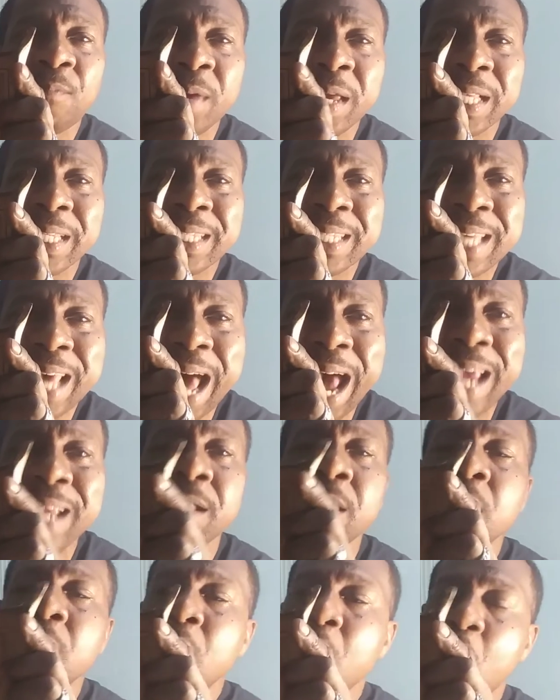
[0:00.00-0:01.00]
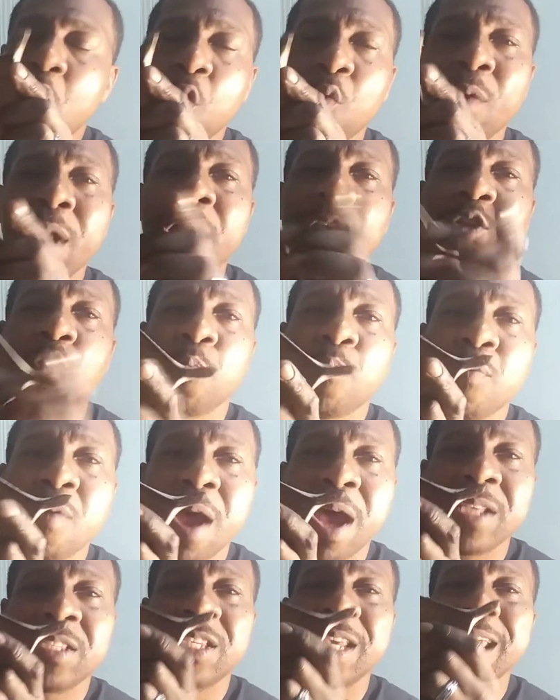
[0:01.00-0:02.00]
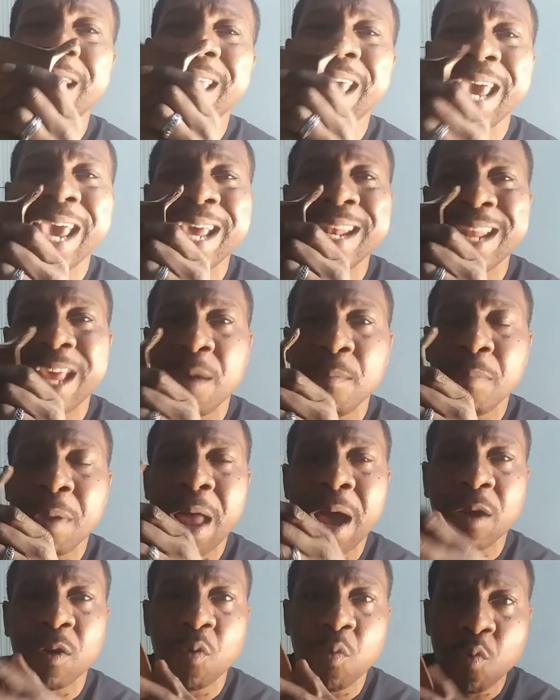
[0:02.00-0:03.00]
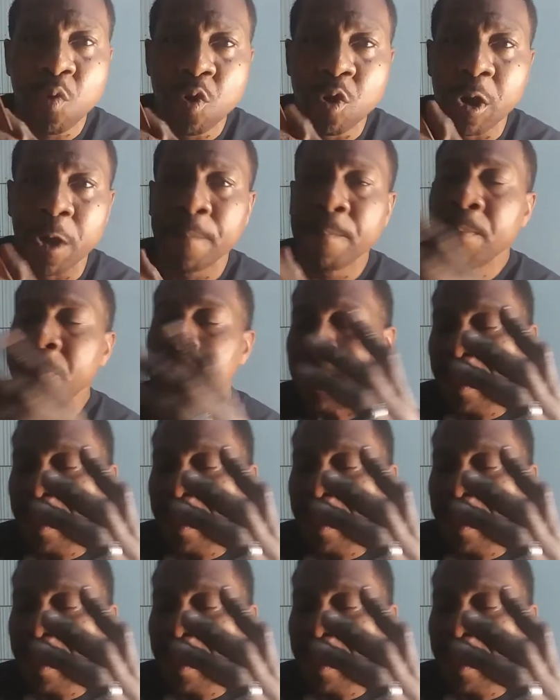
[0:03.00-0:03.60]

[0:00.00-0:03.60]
fit tight around your project and that block of wood.